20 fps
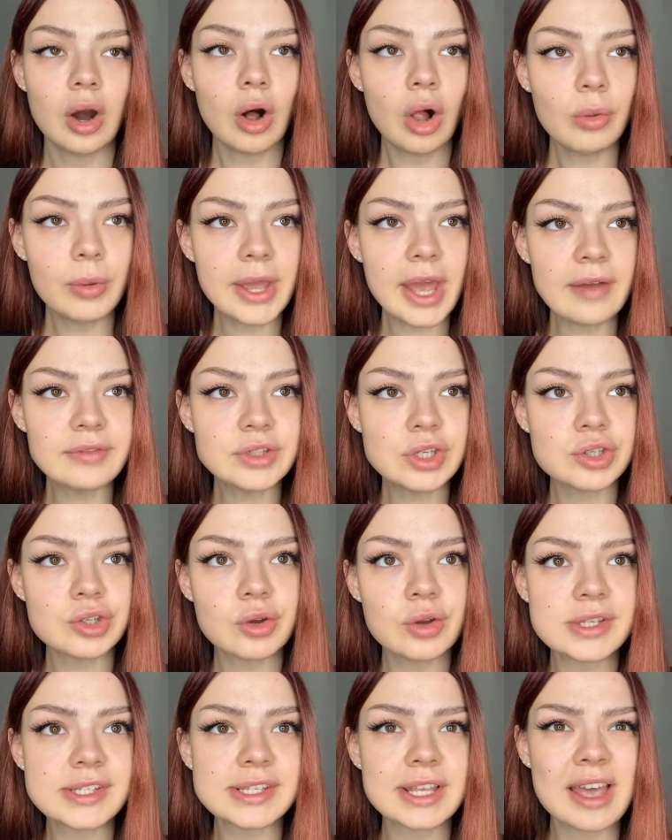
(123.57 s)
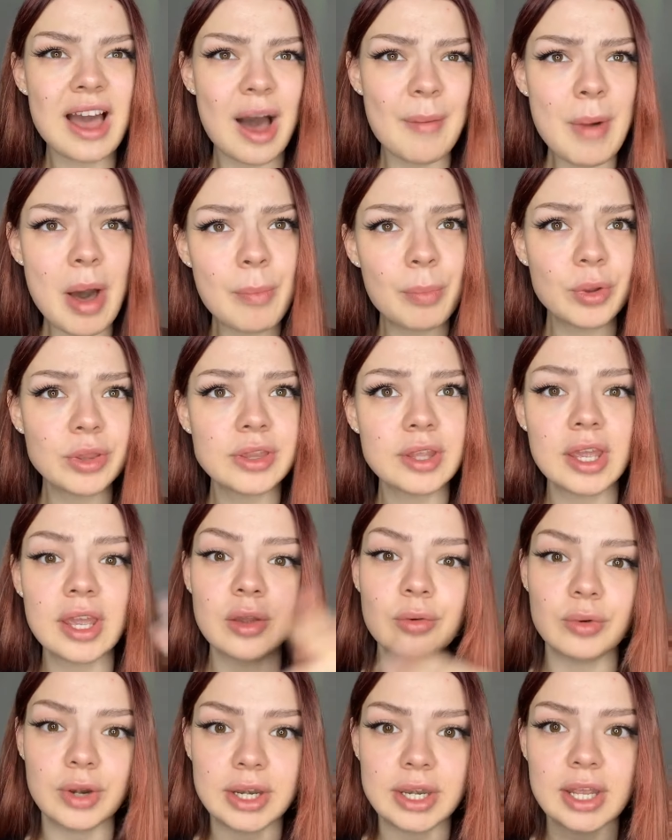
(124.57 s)
All we have to do is come up with the
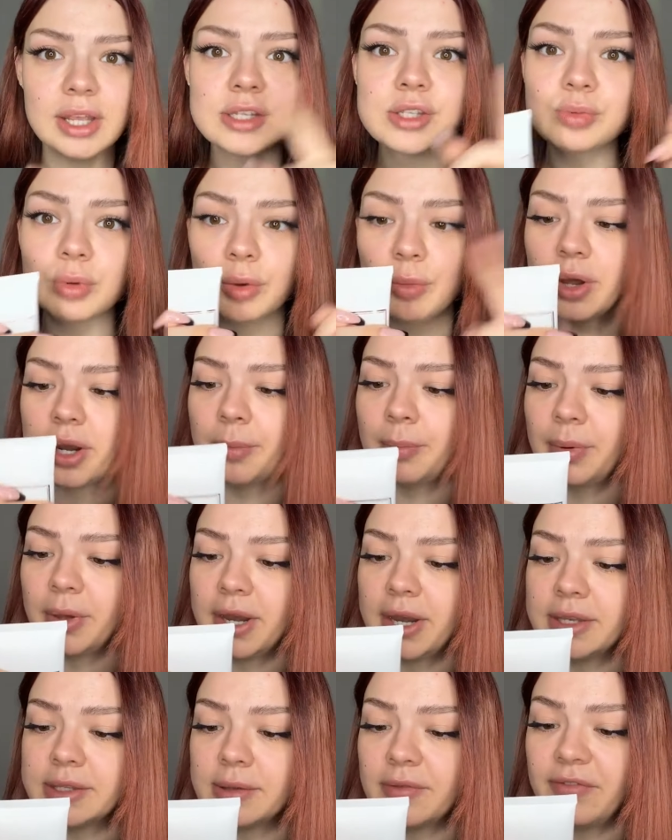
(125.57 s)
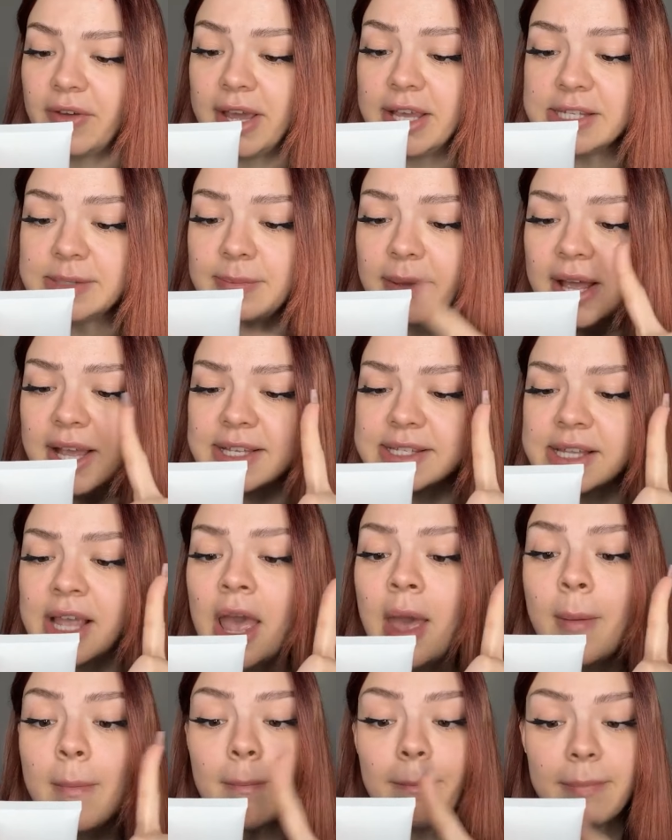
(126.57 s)
ingredients we want to put in the face mask,
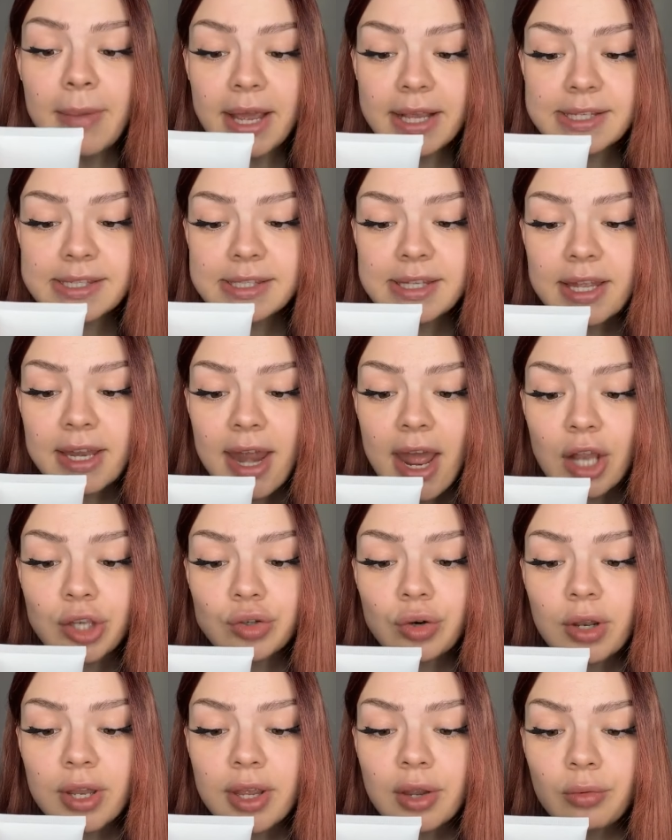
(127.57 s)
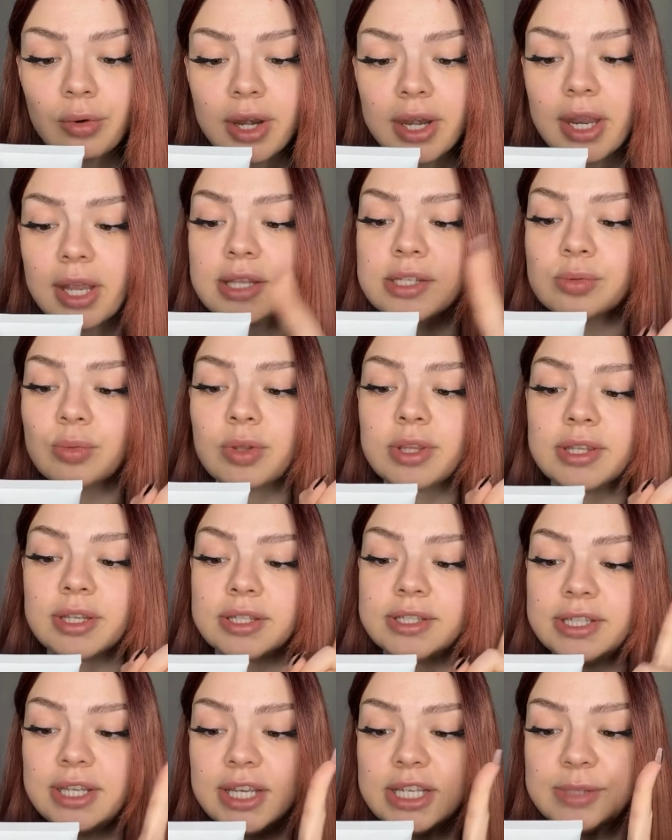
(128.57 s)
mix the natural ingredients with
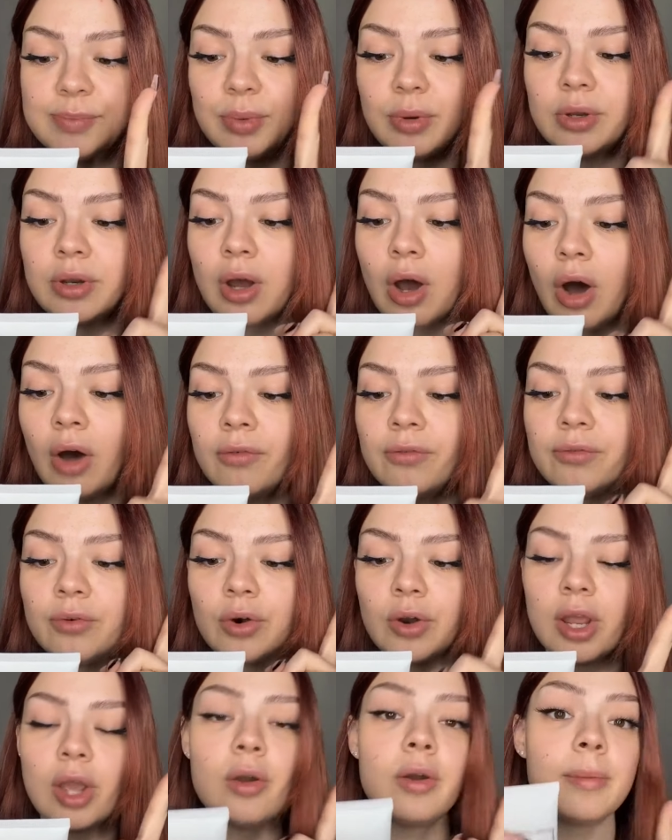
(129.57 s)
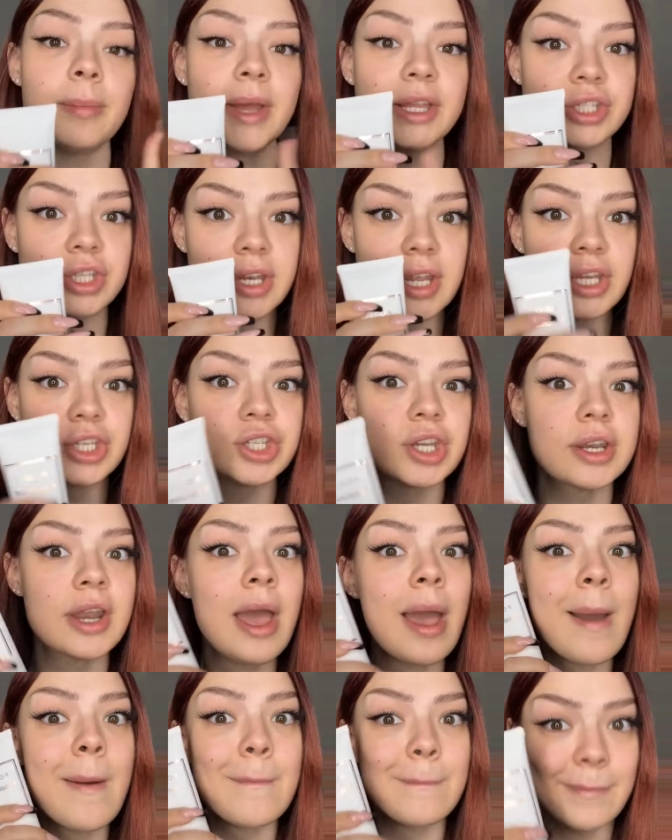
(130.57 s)
a teaspoon of Foreo
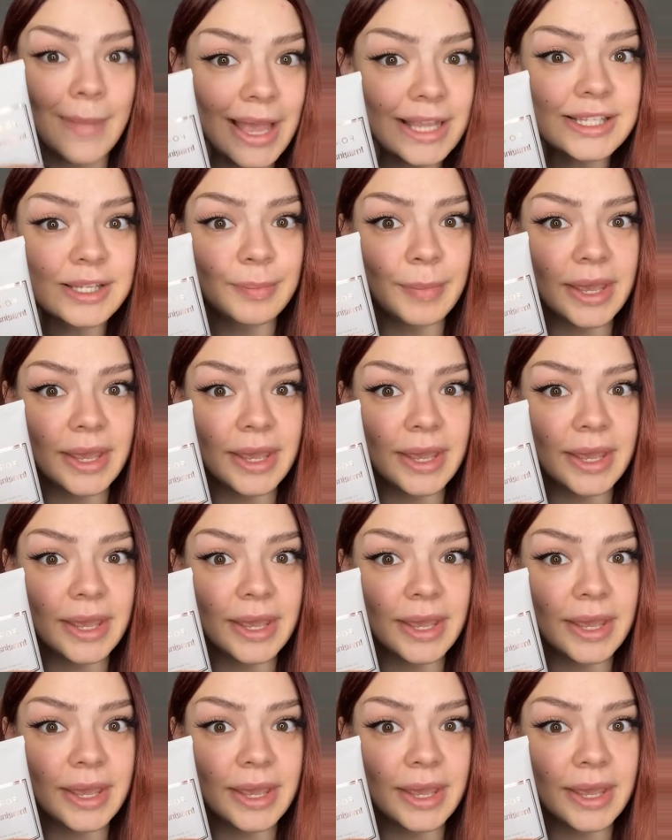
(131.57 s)
Imagination Mask